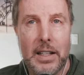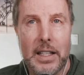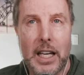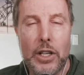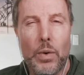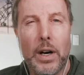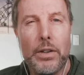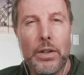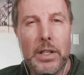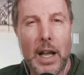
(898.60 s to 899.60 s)
Can you
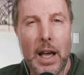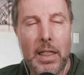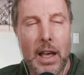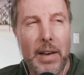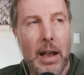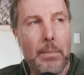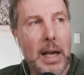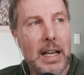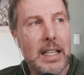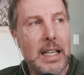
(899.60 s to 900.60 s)
understand them and
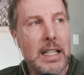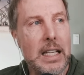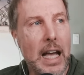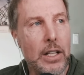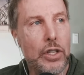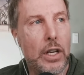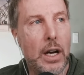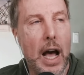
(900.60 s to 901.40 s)
make the intention?